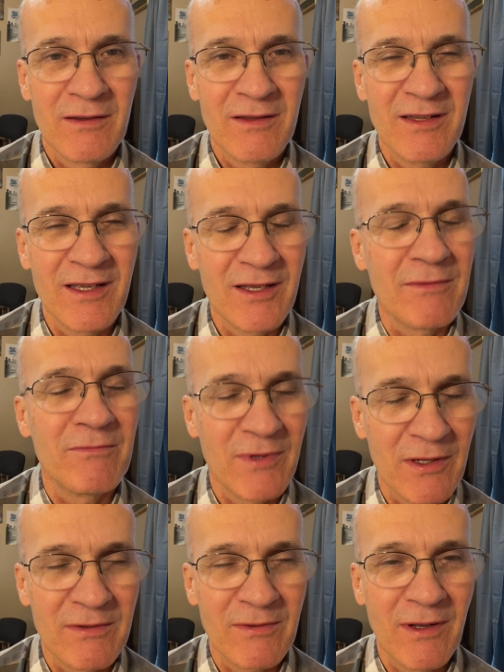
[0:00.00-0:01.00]
it
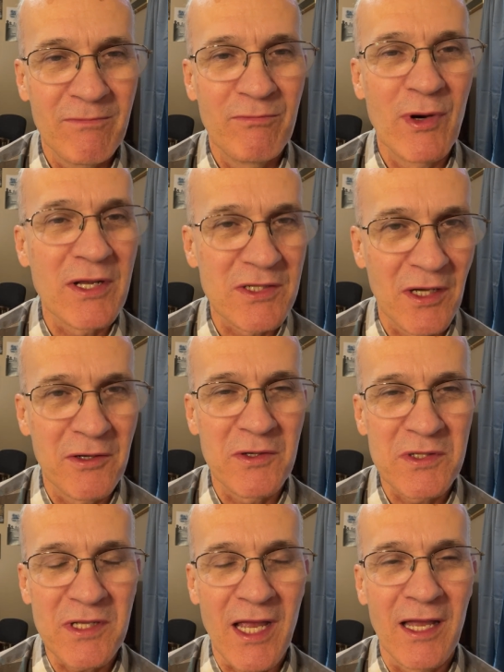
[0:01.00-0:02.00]
brings
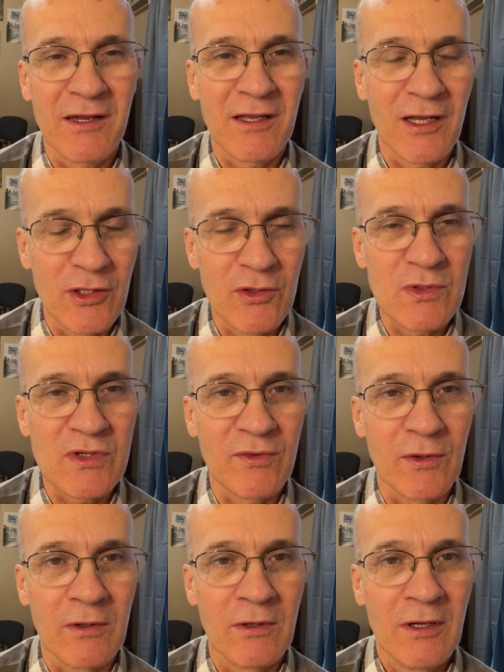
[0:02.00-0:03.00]
understanding and
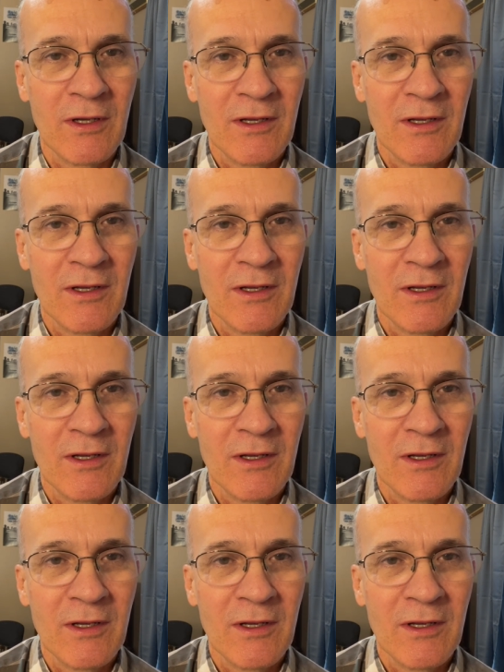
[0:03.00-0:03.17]
useful,